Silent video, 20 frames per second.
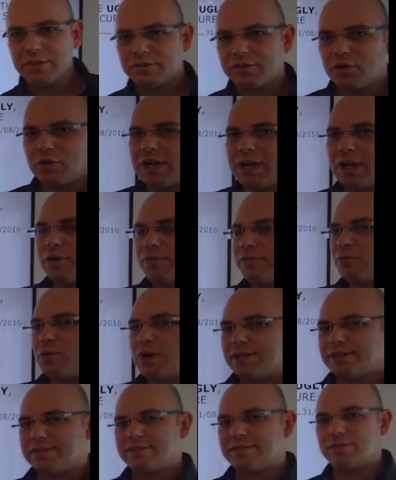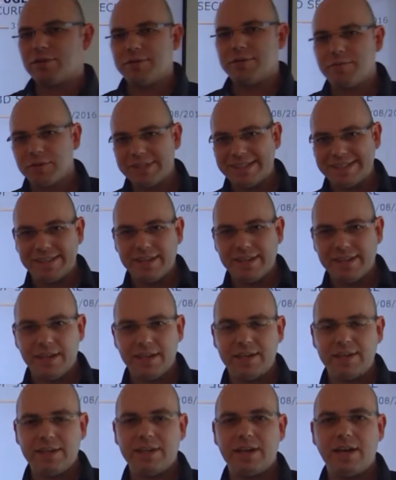So hello everyone, sorry for the
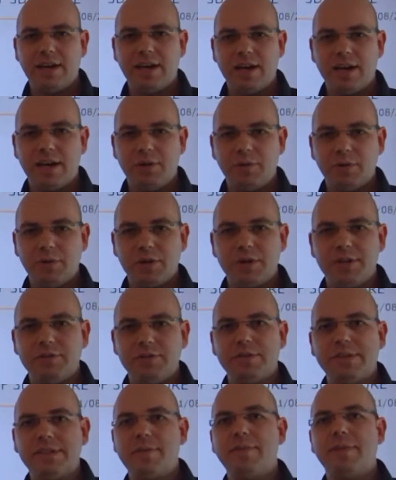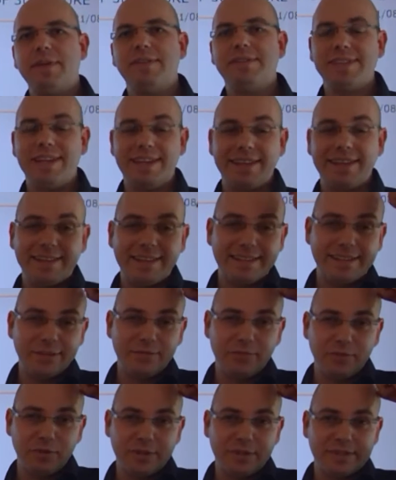delay. We're going to do something slightly
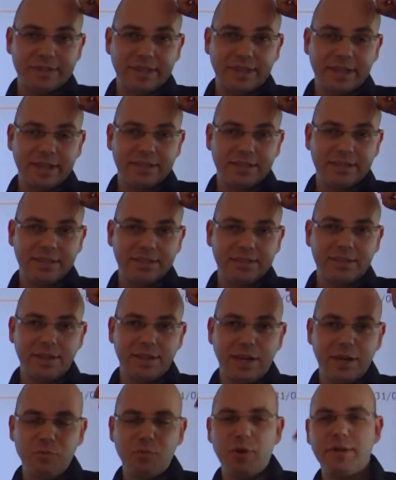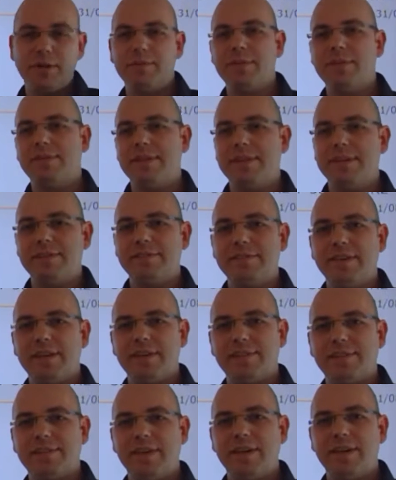different this time. One of the things
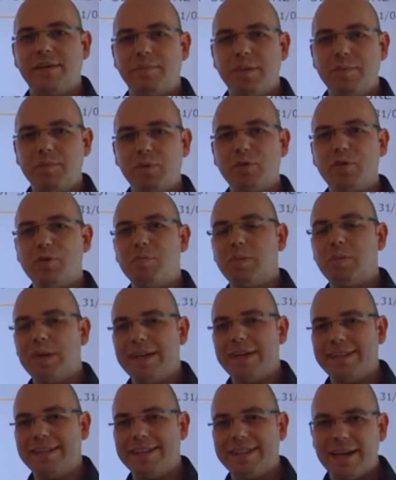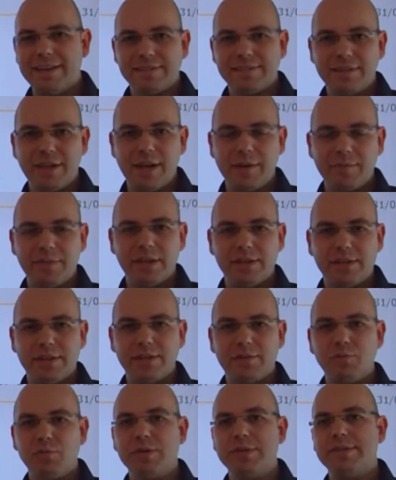that people complained last time that
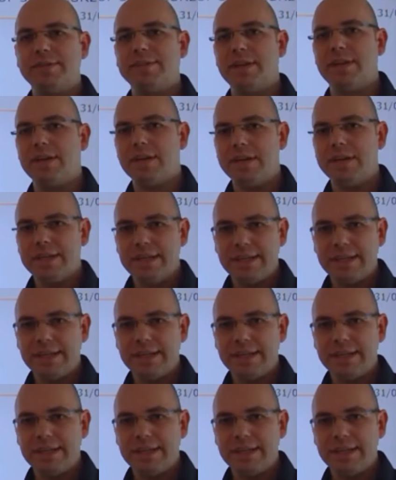it was